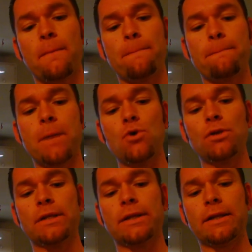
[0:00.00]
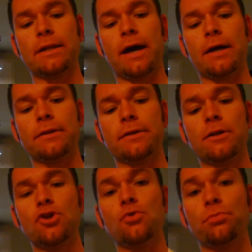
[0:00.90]
bowline knot,
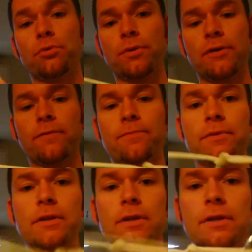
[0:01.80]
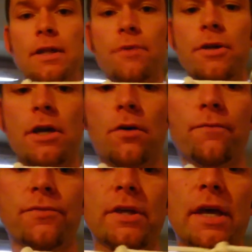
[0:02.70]
loop, whatever. There we go.
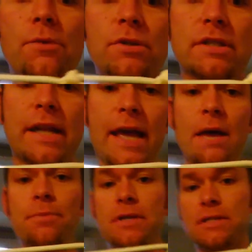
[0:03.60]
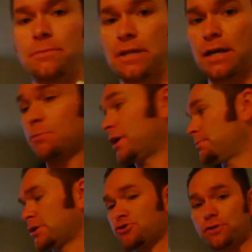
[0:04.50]
And what's gonna happen is I'm gonna come around
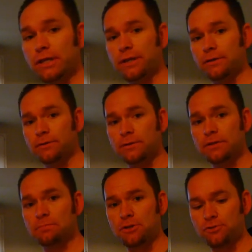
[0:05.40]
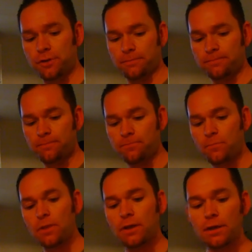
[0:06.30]
my tree here. This is my tree.
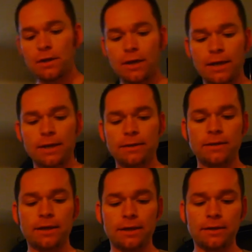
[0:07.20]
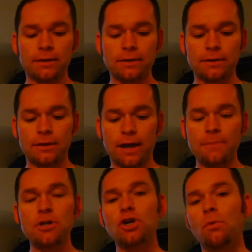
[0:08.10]
And uh, I'm
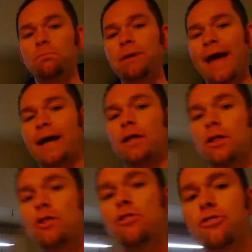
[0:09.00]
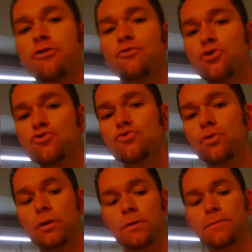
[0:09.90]
gonna go back through,